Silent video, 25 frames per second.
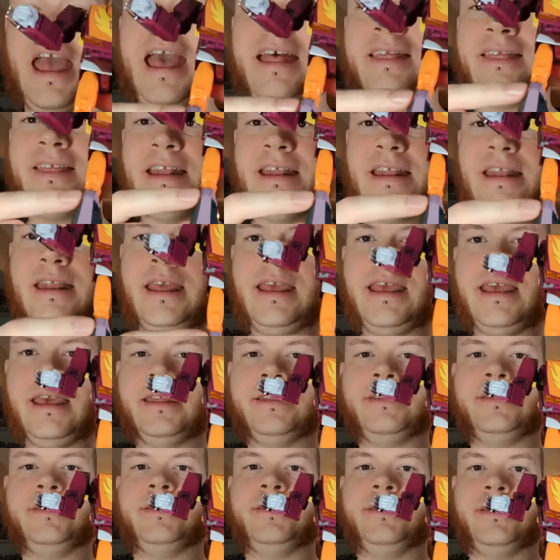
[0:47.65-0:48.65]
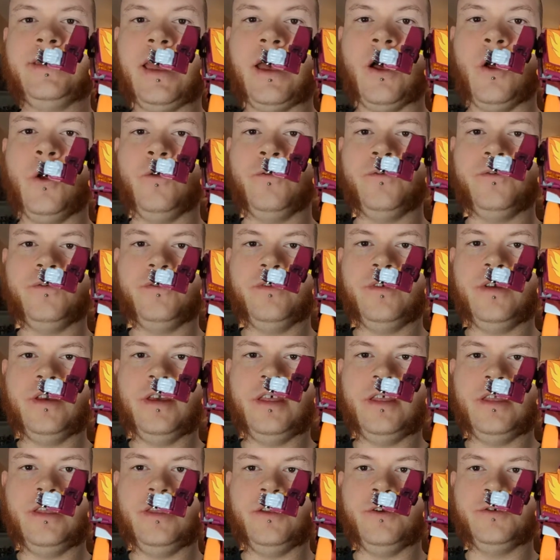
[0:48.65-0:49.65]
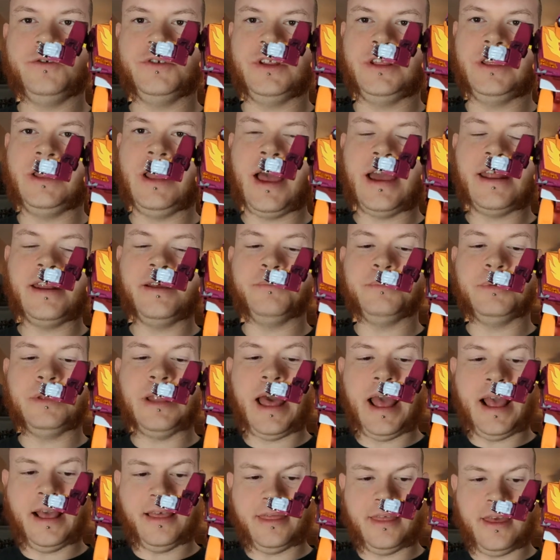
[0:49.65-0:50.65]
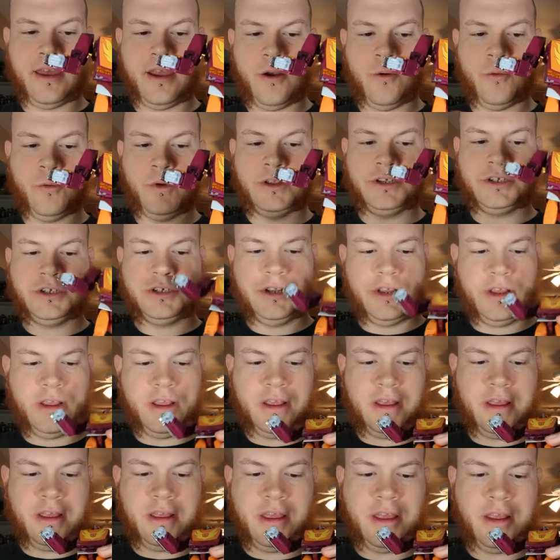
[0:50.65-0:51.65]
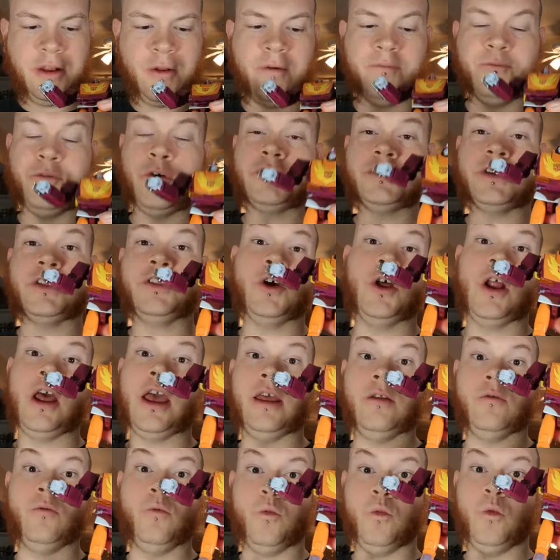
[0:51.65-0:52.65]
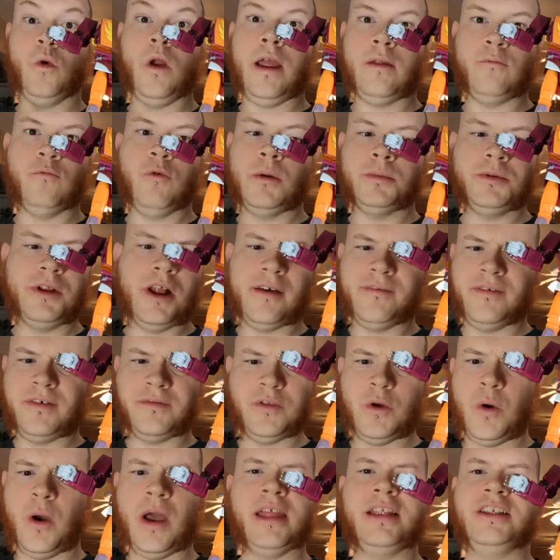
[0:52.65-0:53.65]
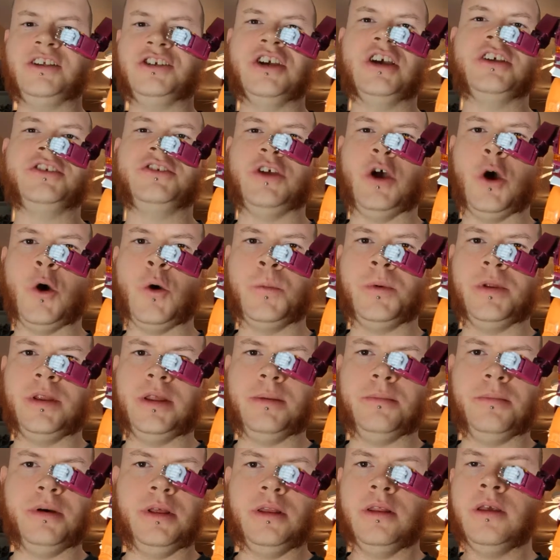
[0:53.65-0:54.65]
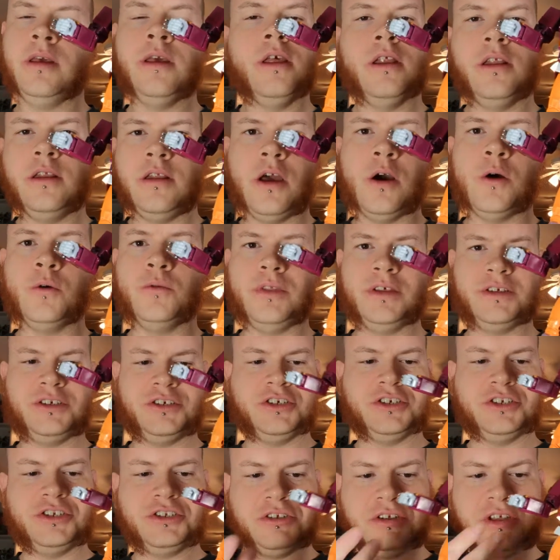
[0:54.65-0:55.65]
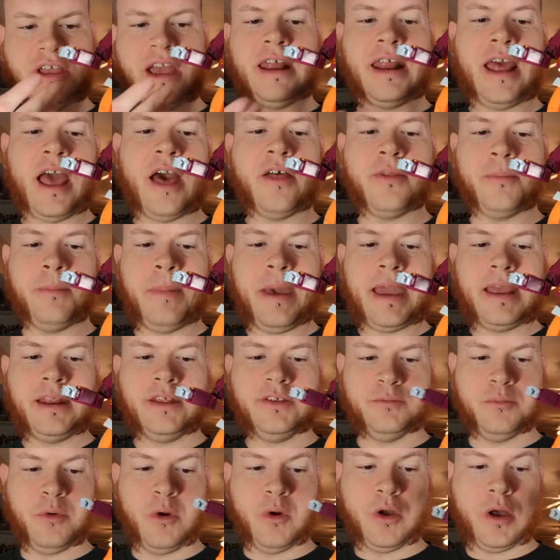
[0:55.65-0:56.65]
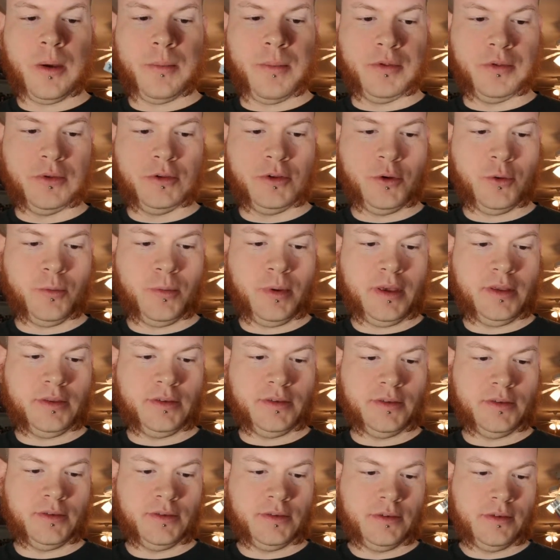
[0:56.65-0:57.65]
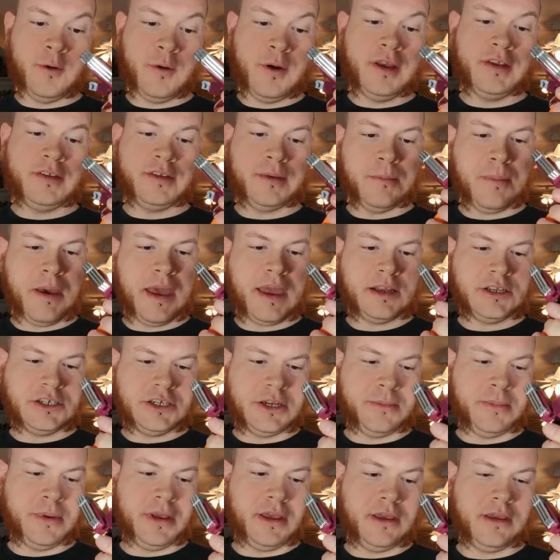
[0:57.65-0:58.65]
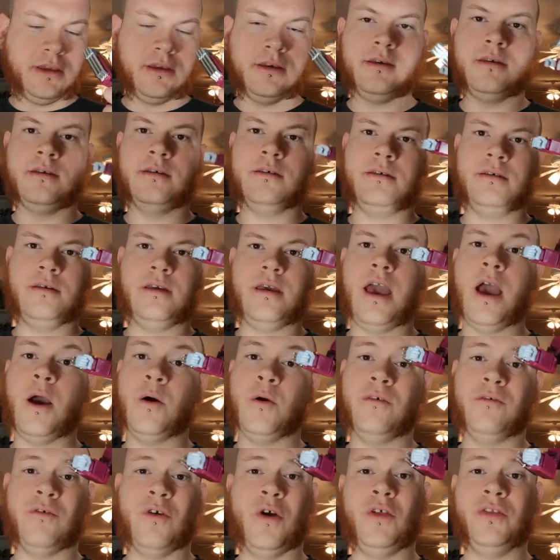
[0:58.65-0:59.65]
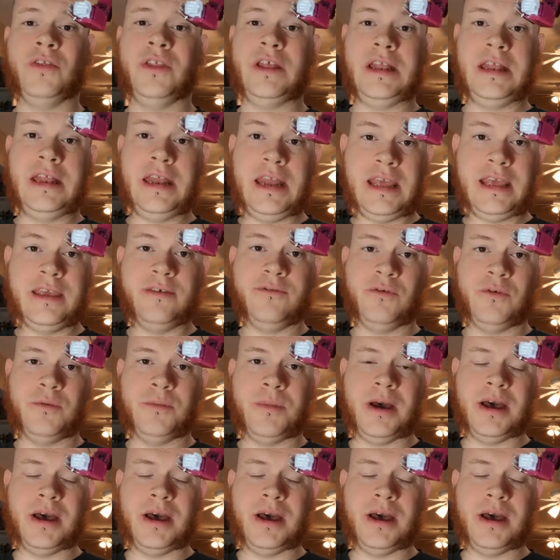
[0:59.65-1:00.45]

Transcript: At the knee itself, there's a line of black there, which, you know, at first I thought I had rubbed it off even though I had just opened it. But no, that's just kind of how the paint is broke up on the two pieces. There is some paint chipping, however, on the knee for